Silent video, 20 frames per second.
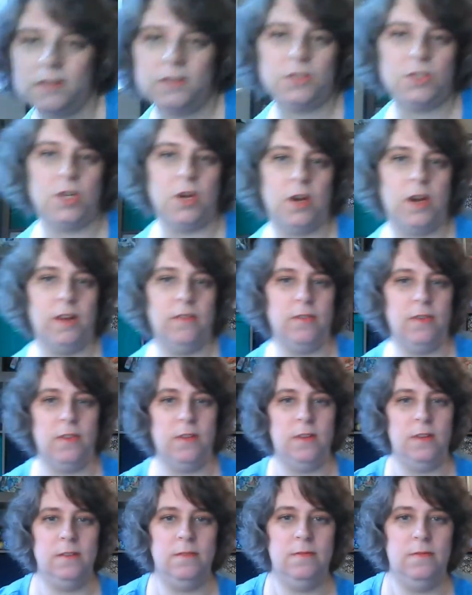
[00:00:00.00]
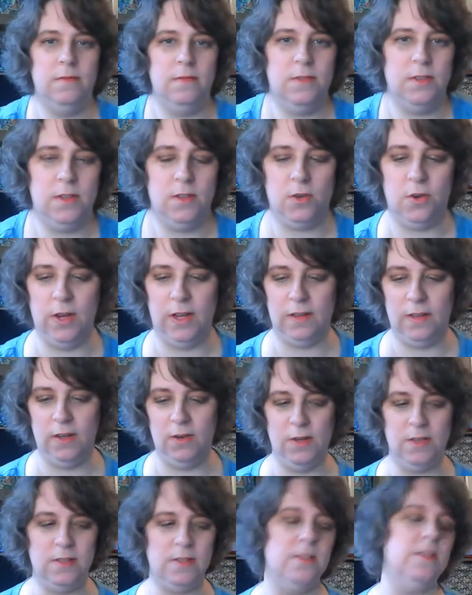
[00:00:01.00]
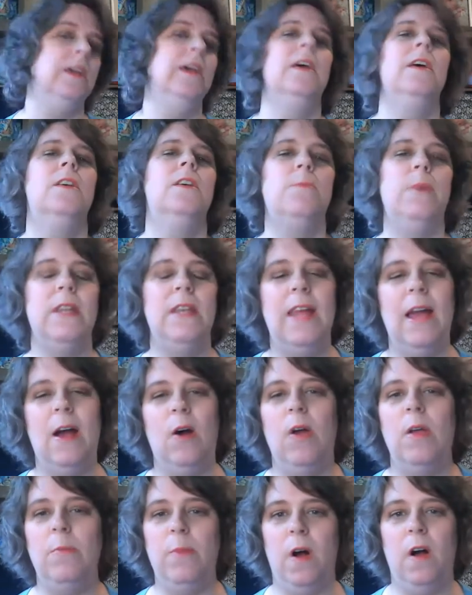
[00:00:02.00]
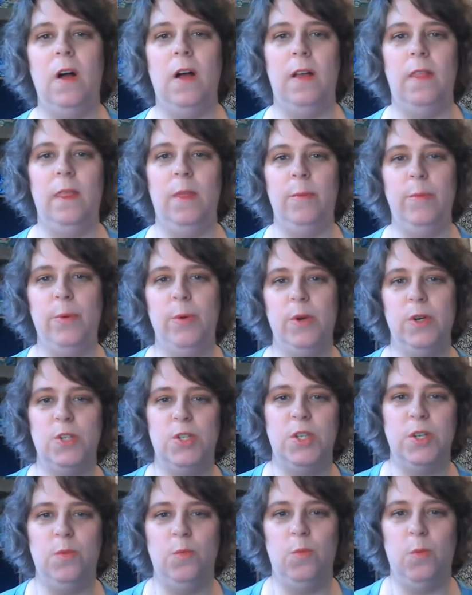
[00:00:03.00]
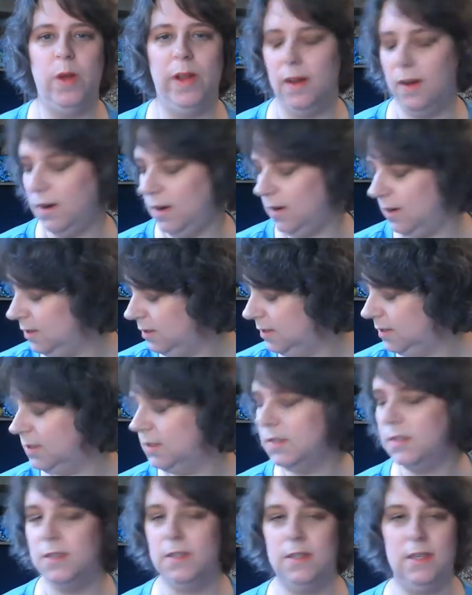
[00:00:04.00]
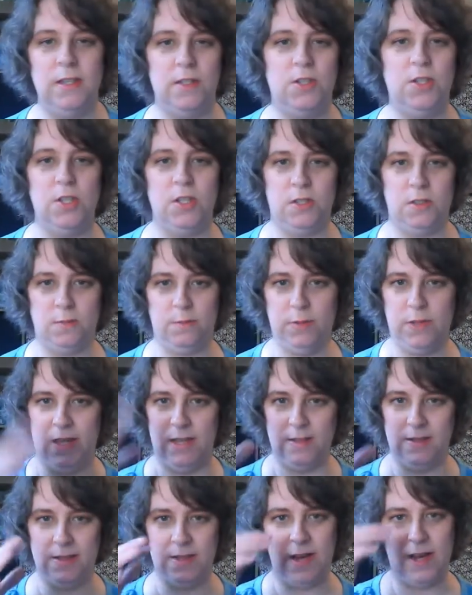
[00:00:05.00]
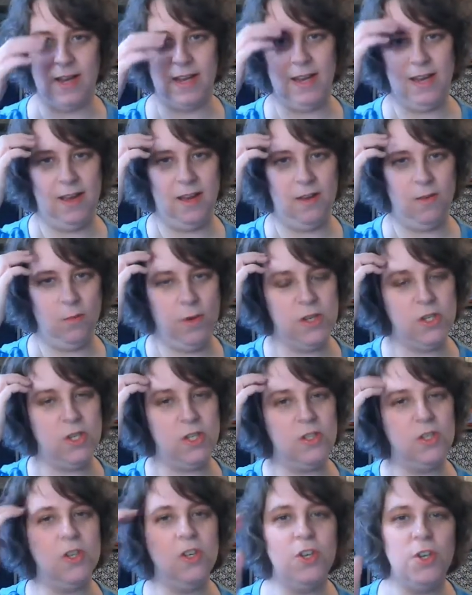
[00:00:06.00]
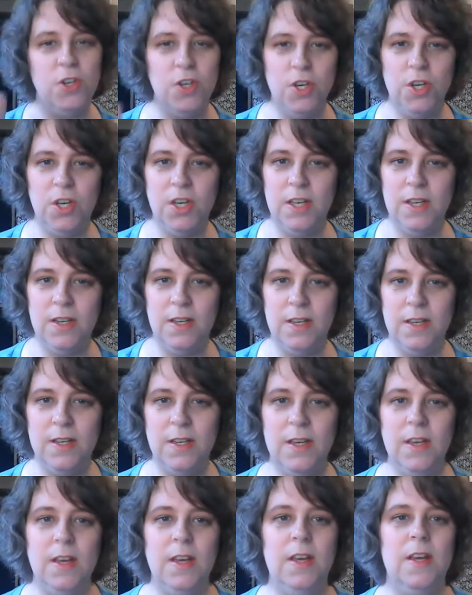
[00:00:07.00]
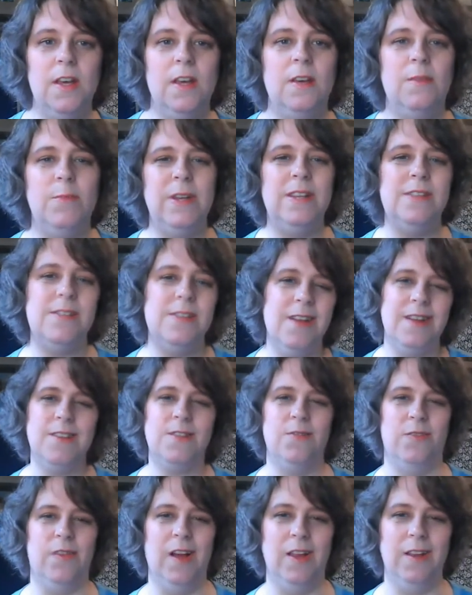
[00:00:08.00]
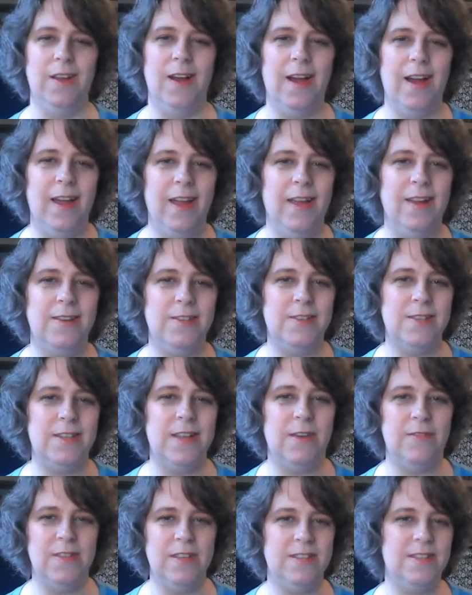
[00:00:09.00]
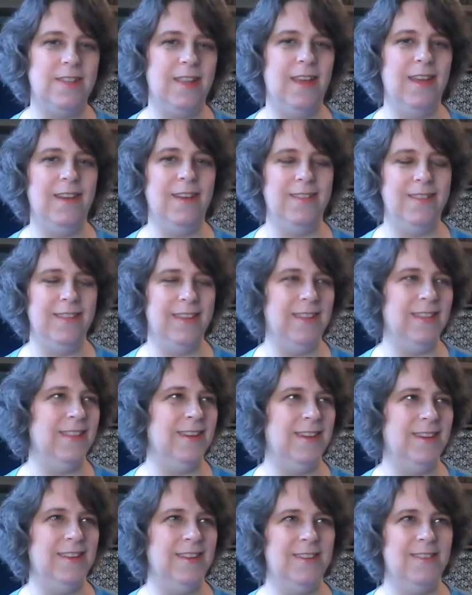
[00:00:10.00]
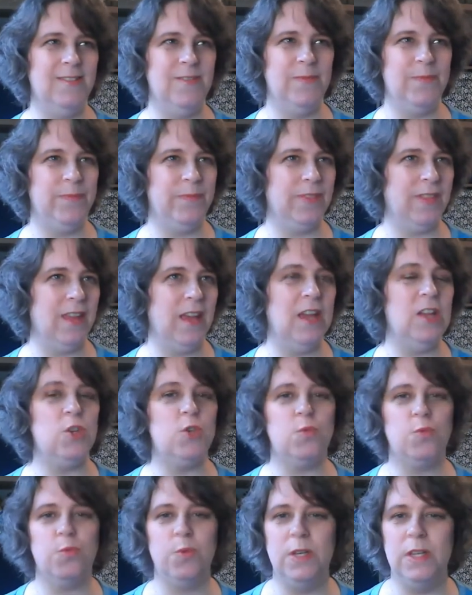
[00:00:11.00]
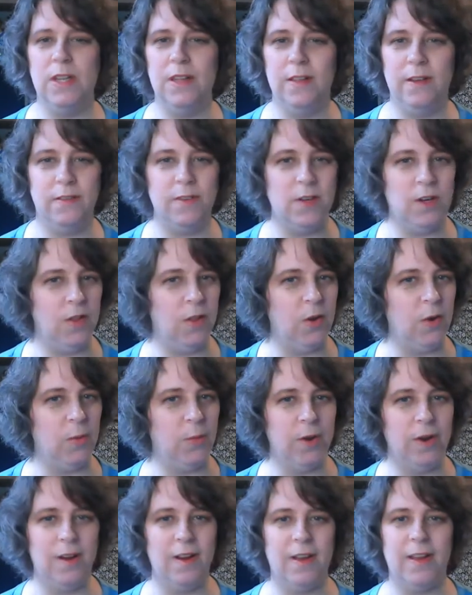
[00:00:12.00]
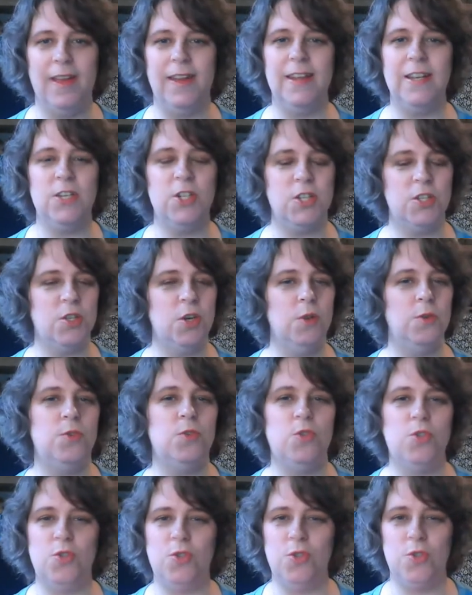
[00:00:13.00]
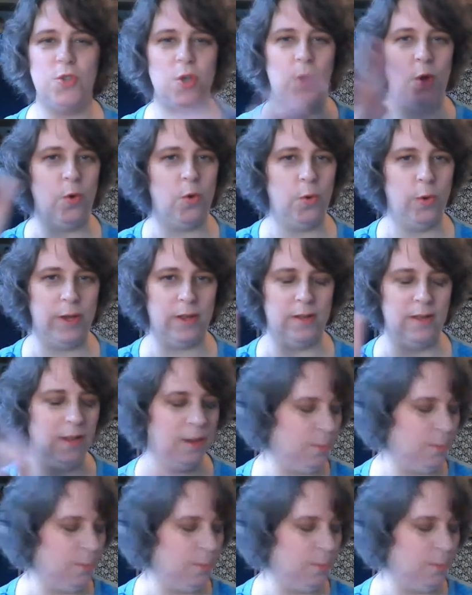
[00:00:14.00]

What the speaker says: sorry for the crinkling noises, but now I'm on the portion where it's just plain stockinette, which is good, but it's not as fun. I just have this thing, like, I just really love color work, and it just goes so quickly.